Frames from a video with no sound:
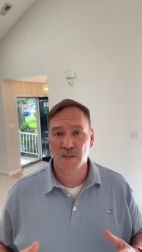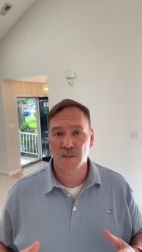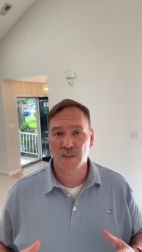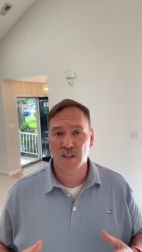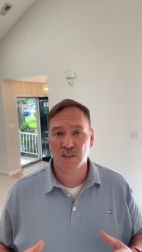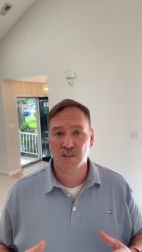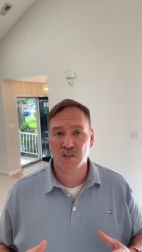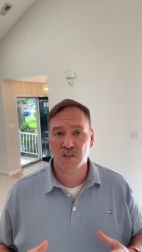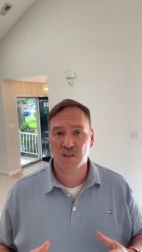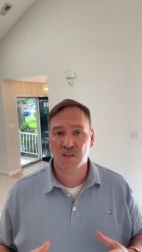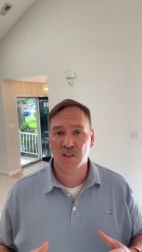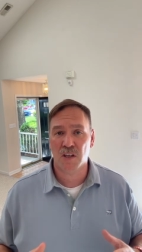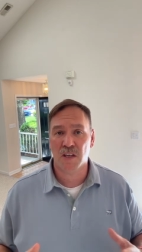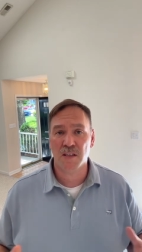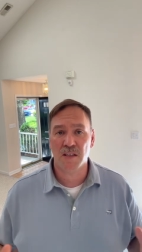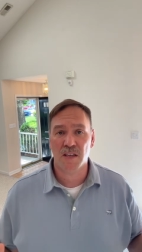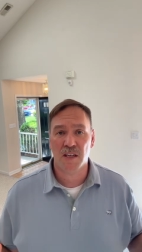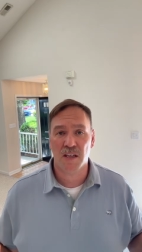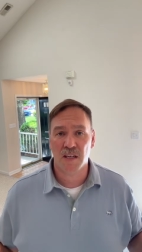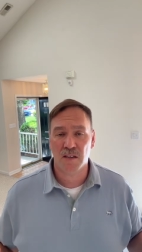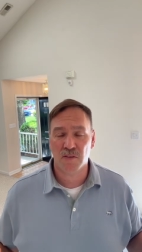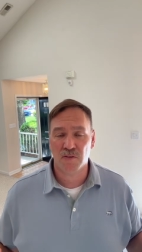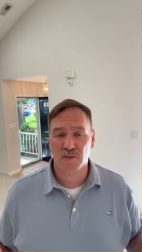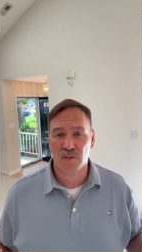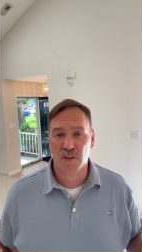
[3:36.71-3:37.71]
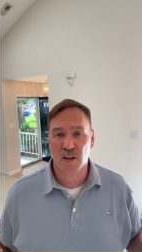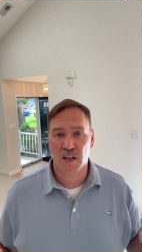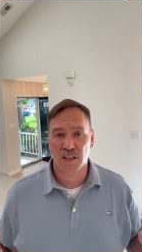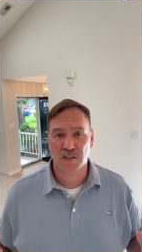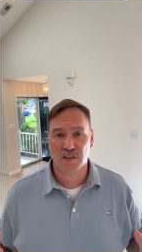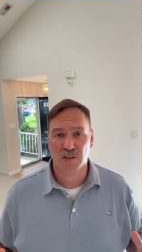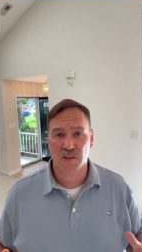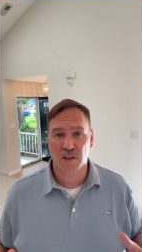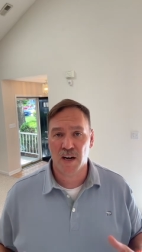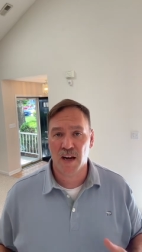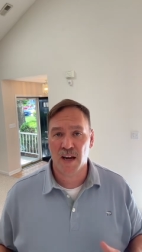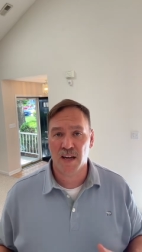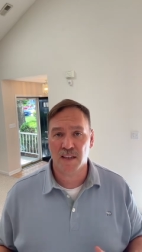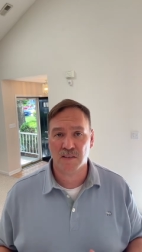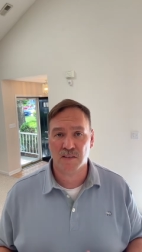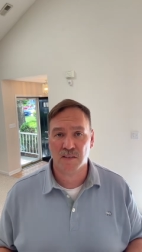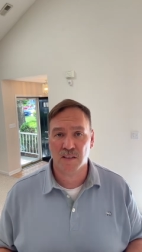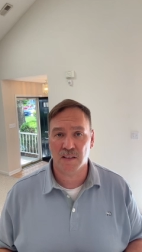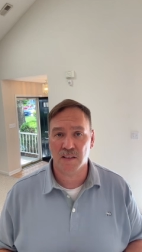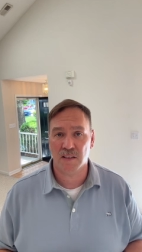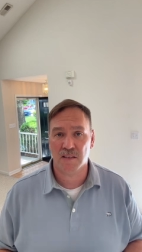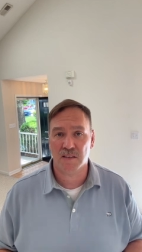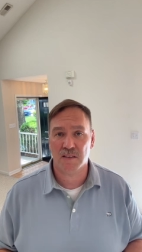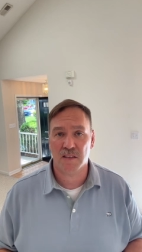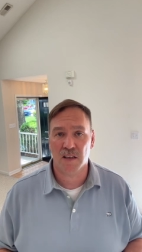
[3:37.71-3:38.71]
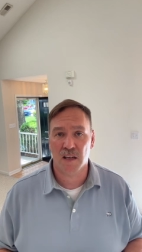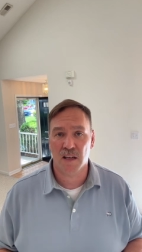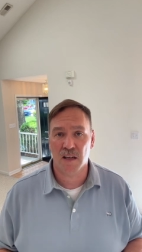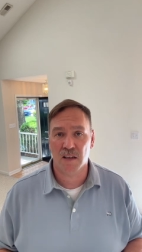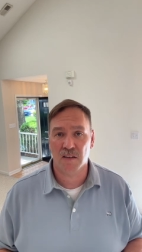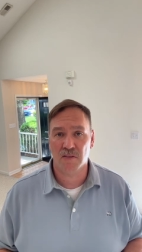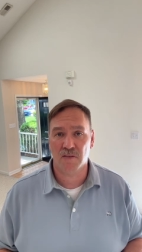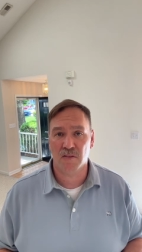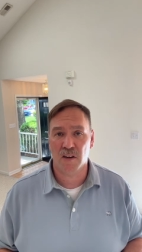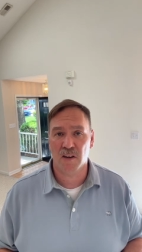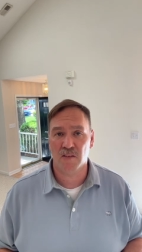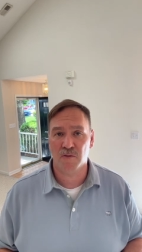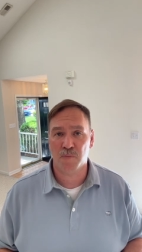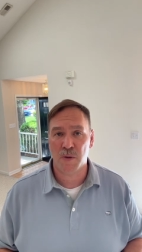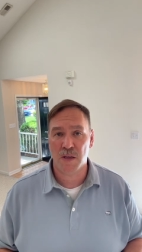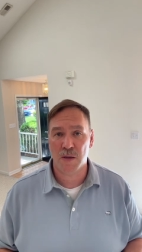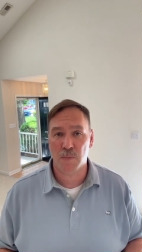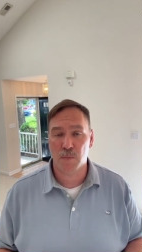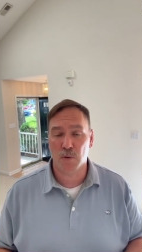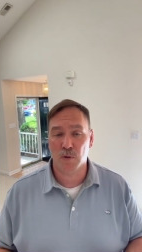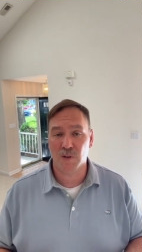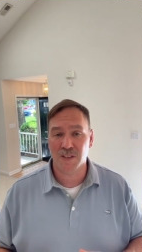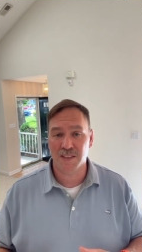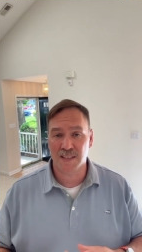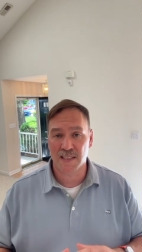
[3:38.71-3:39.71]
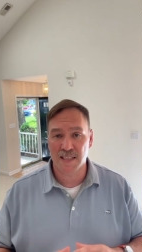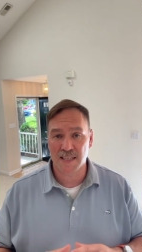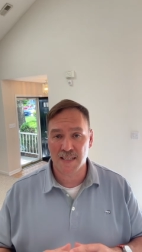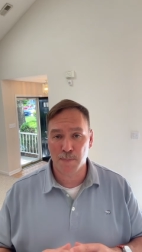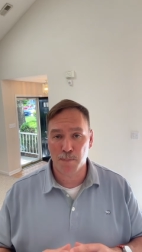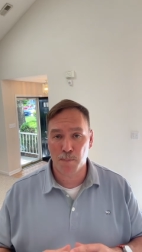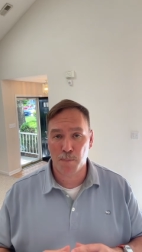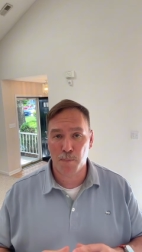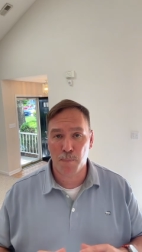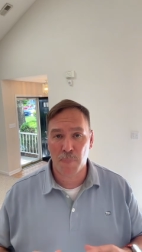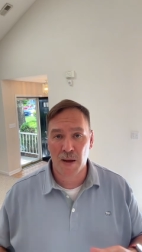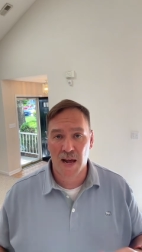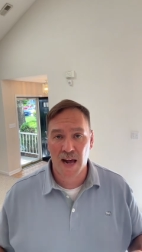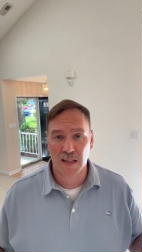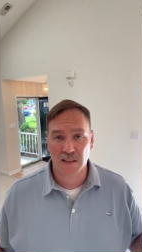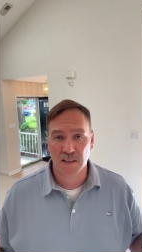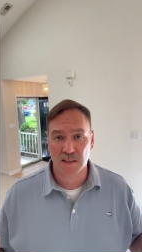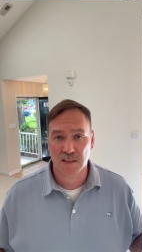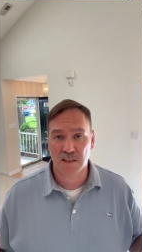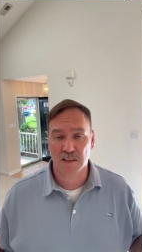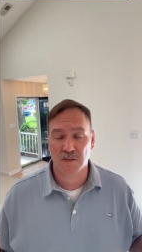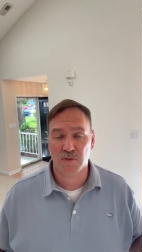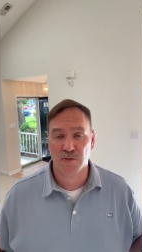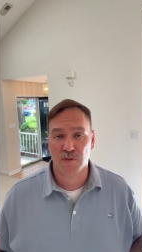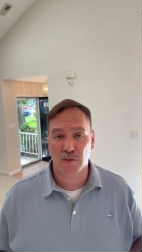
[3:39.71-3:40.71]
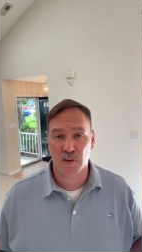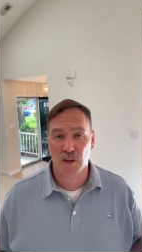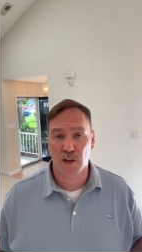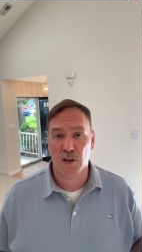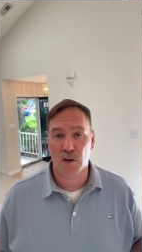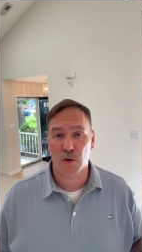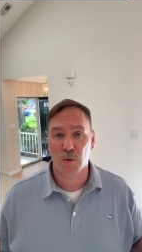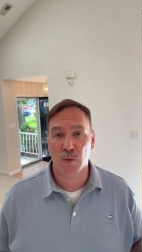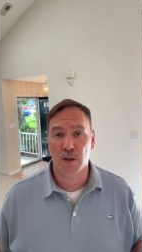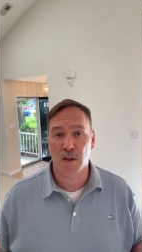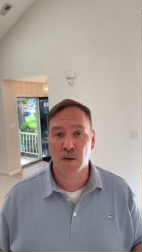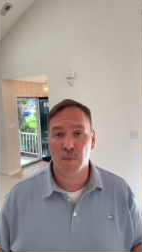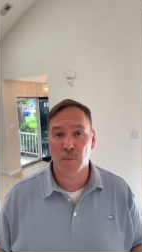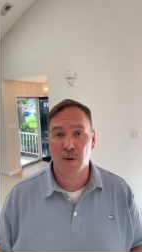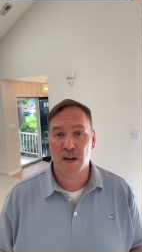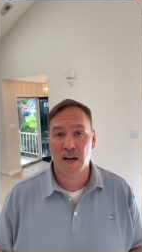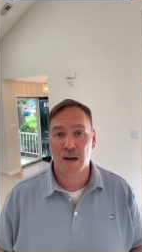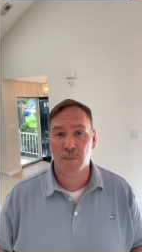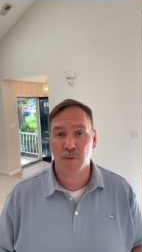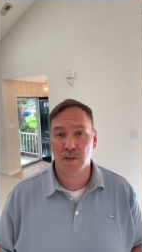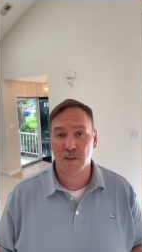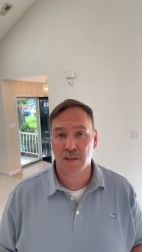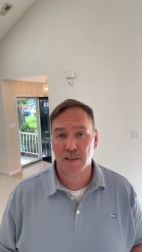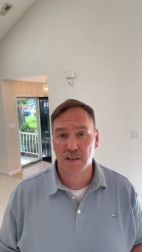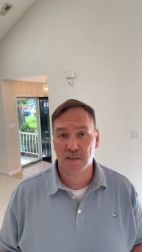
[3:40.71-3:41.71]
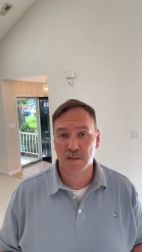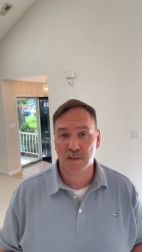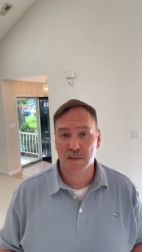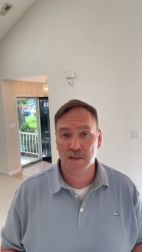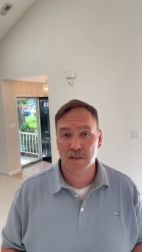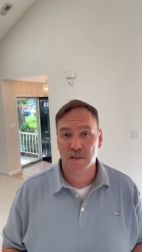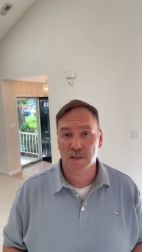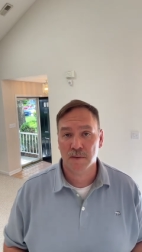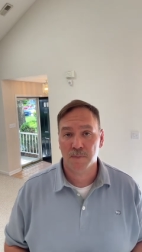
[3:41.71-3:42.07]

sudden influx or exodus of people. It's a balanced flow in population.